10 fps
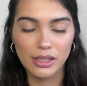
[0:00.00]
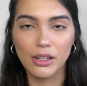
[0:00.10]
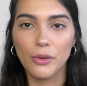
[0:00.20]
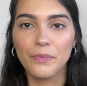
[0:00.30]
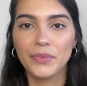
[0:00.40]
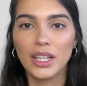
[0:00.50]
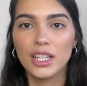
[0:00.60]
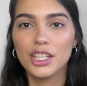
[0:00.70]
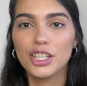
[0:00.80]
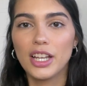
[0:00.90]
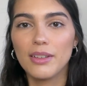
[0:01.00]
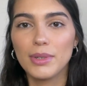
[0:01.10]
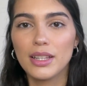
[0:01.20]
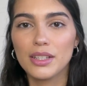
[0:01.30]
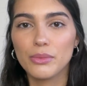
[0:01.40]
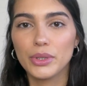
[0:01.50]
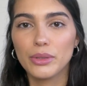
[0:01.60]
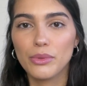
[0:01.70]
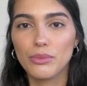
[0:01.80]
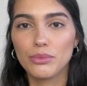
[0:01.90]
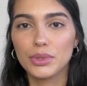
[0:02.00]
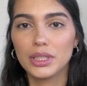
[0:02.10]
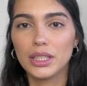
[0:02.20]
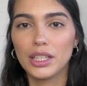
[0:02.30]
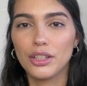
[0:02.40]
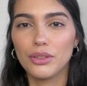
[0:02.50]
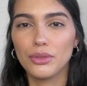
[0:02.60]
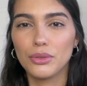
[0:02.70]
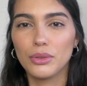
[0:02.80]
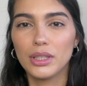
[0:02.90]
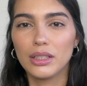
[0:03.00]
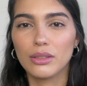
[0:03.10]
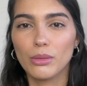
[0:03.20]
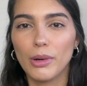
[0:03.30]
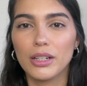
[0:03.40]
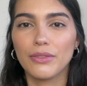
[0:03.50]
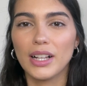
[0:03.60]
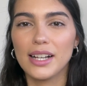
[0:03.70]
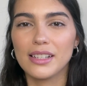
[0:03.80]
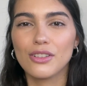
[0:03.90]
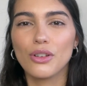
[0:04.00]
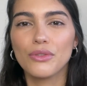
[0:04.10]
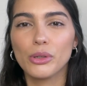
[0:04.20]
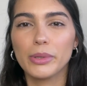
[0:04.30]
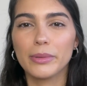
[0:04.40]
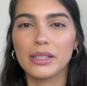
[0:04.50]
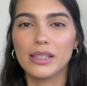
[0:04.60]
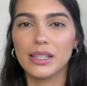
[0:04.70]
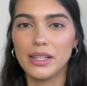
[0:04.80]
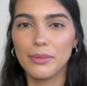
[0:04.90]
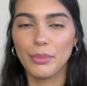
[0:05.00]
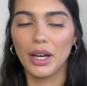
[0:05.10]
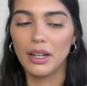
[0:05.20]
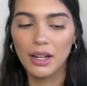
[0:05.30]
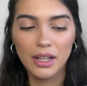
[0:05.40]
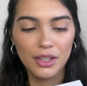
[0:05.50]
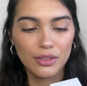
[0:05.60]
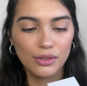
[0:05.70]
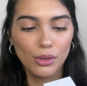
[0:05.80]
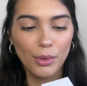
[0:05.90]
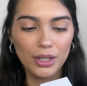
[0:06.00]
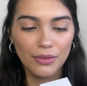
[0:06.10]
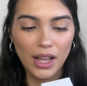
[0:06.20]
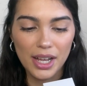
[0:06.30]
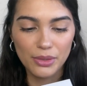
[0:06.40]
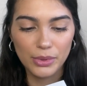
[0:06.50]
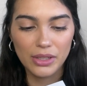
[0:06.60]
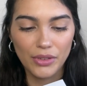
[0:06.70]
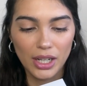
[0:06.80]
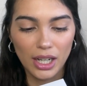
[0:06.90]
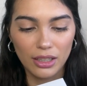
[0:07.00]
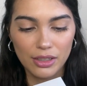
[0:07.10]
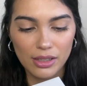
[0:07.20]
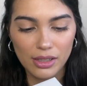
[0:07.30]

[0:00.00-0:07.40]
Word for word: So she gave me this one with really cute little butterflies. I don't know if you'll be able to see it, but there's little butterflies with different colors.